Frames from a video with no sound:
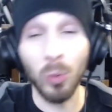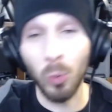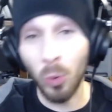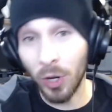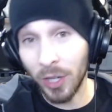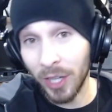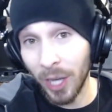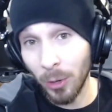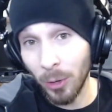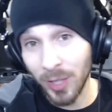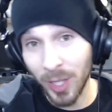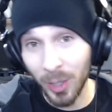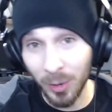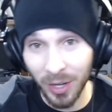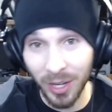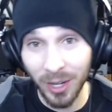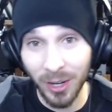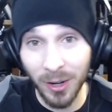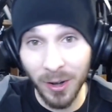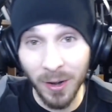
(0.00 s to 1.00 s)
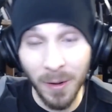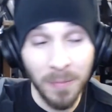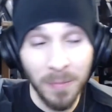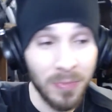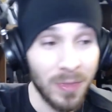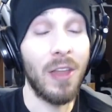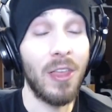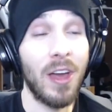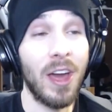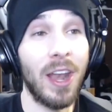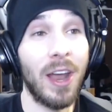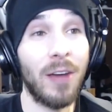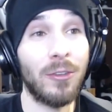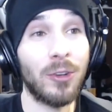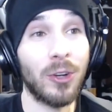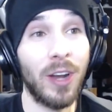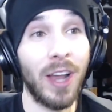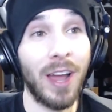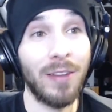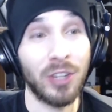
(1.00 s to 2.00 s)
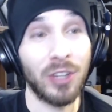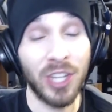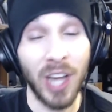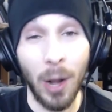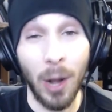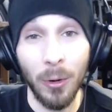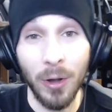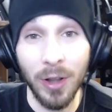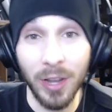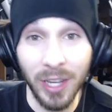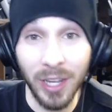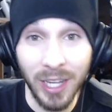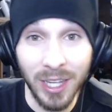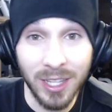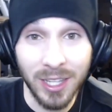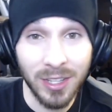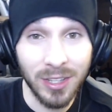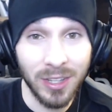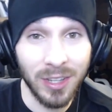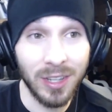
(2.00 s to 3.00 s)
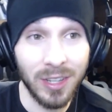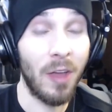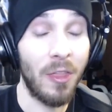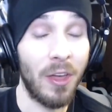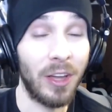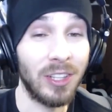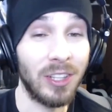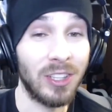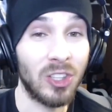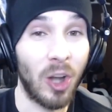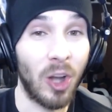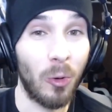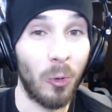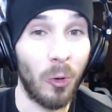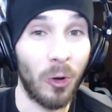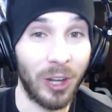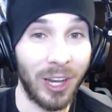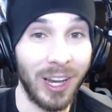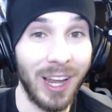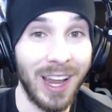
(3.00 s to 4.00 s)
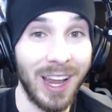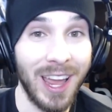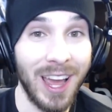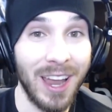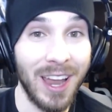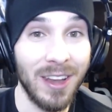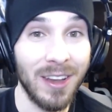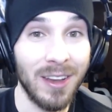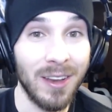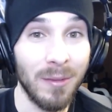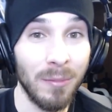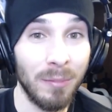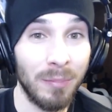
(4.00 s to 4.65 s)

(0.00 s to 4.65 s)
go and work out down here, and then after I have a shower and eat, I then start working again.